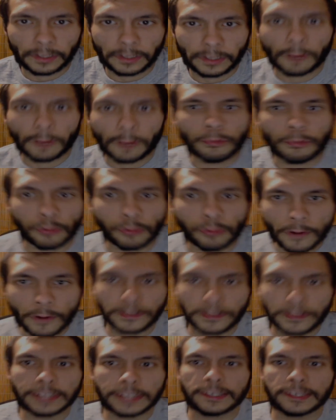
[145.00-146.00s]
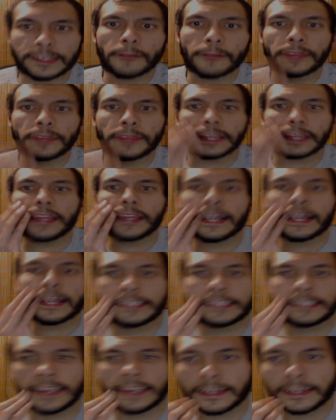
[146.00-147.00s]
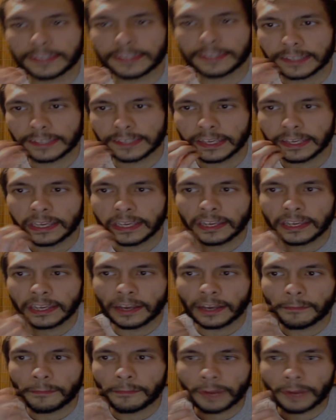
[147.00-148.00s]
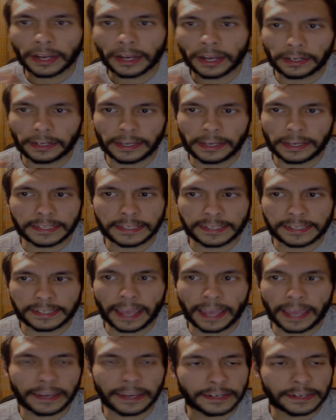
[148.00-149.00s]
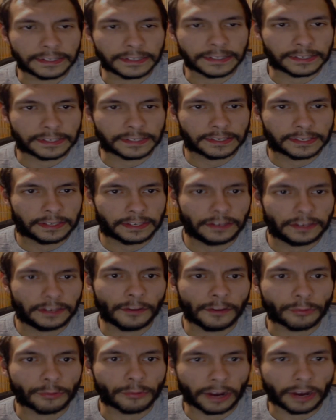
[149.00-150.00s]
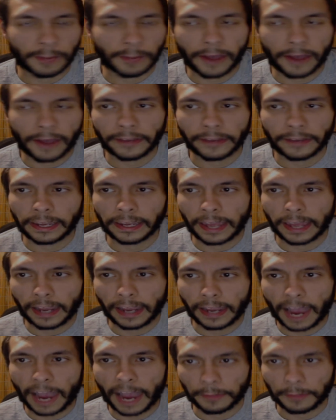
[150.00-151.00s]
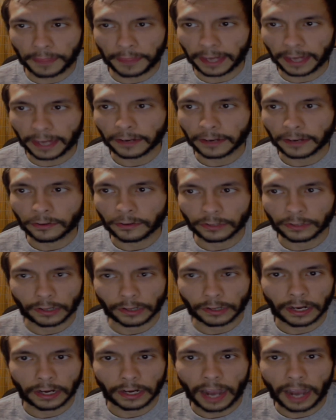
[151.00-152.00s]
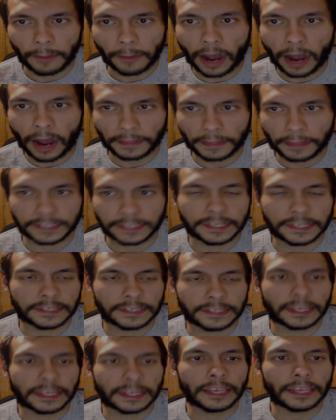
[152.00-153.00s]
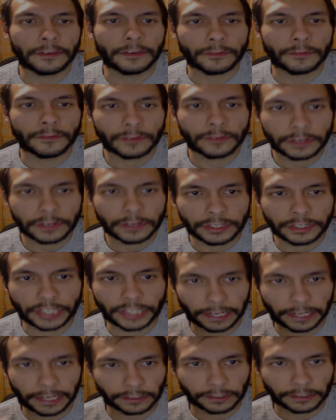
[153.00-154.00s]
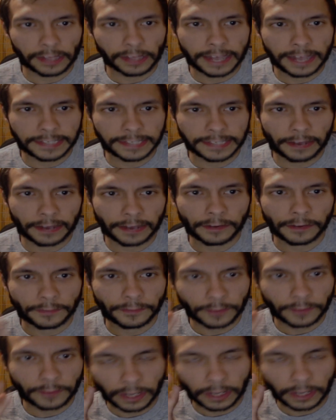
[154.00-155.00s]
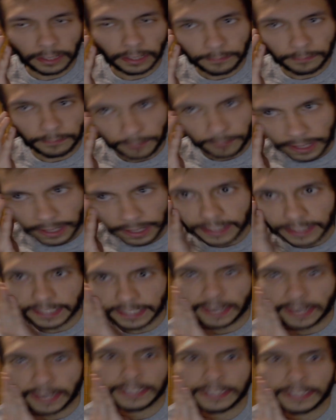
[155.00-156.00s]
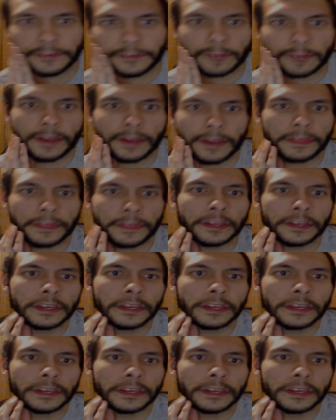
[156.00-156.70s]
proving something in that sense. But instead, it is brought about in a hypothetical or a hypothesis that you generalize out of in the scientific method.